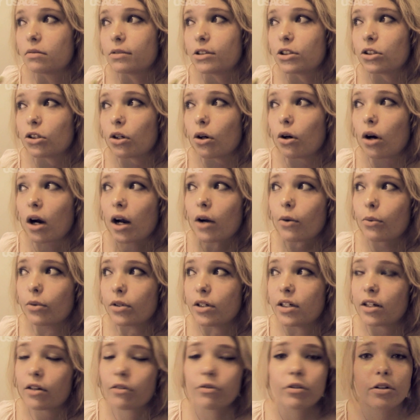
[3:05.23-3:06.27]
So I
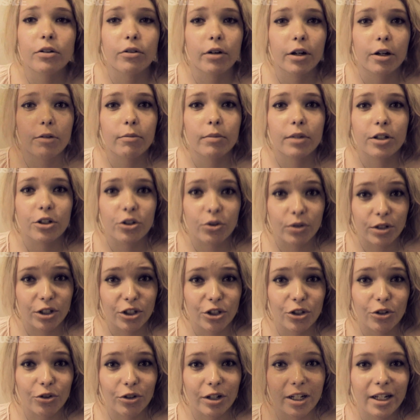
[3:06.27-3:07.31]
would definitely recommend doing
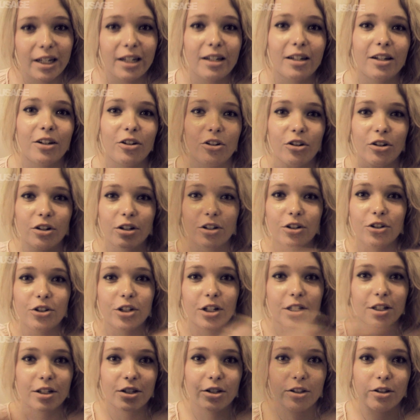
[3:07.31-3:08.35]
screen, and you can
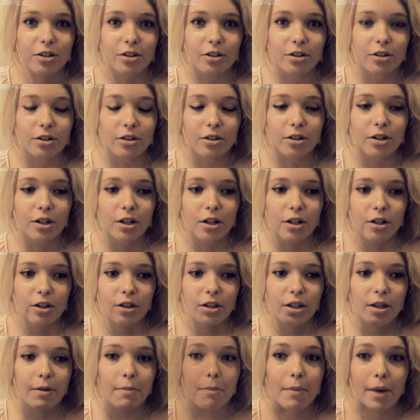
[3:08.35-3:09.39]
adjust the
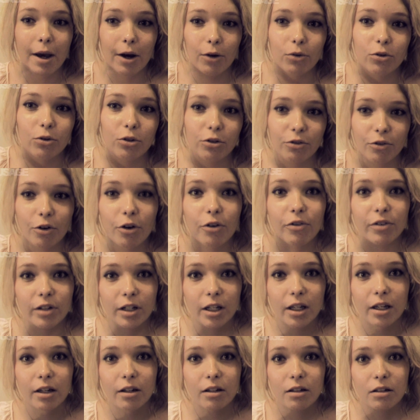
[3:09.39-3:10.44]
amount of
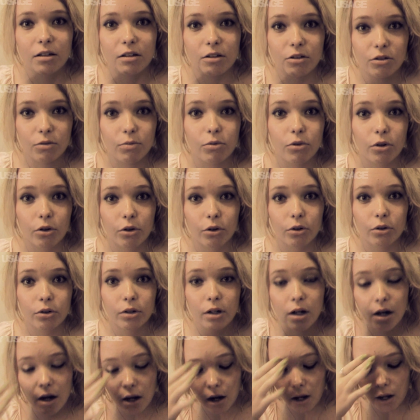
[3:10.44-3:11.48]
overlay you put
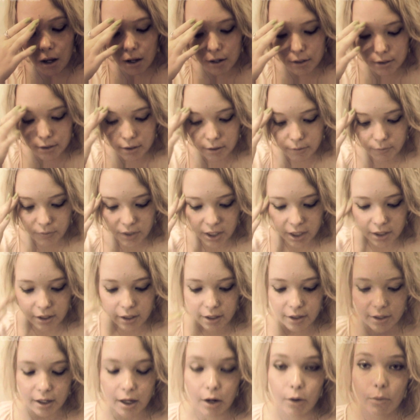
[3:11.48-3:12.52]
on. And yeah,
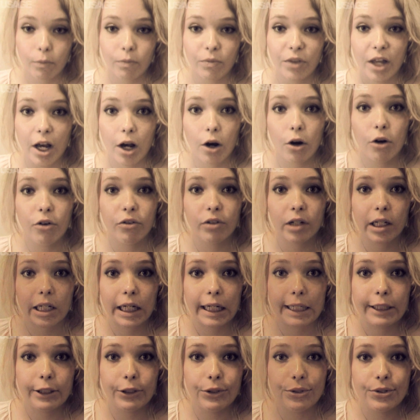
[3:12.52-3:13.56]
and that overlay
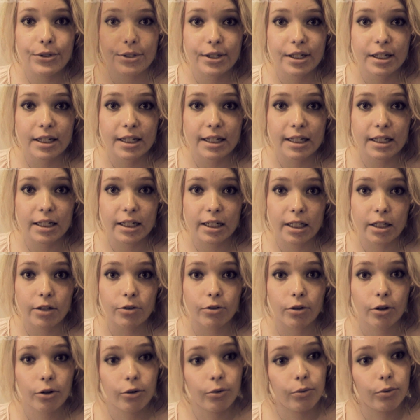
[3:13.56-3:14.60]
I used in
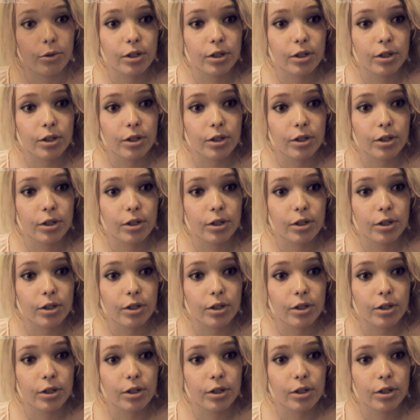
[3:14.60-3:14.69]
Hero